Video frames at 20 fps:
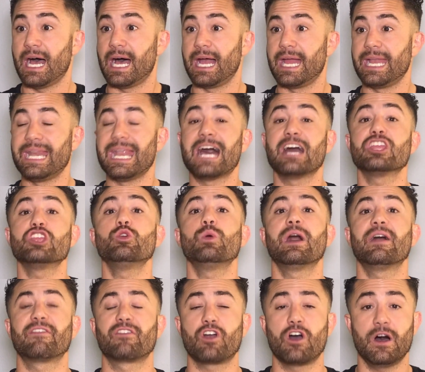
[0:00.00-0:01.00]
and now you
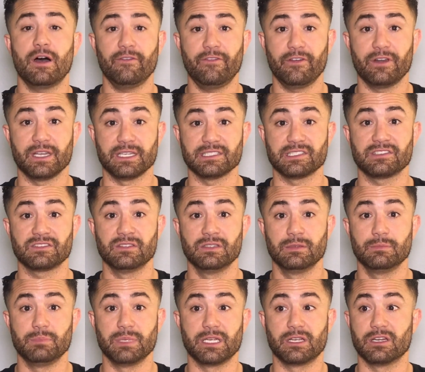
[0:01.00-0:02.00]
have confidence
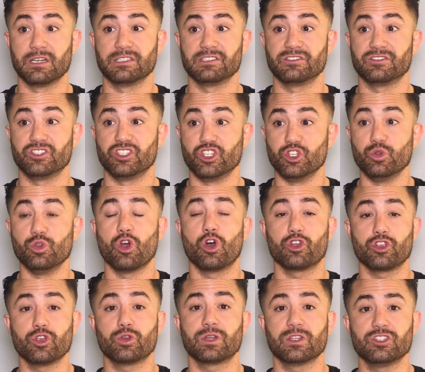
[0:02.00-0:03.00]
because you
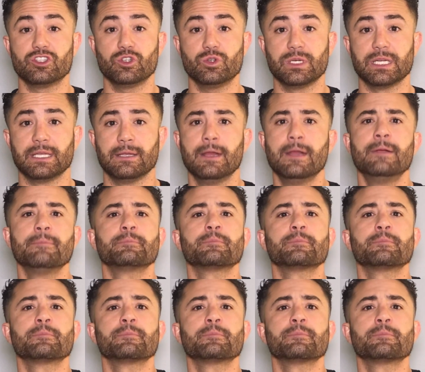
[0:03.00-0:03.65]
know you can do it.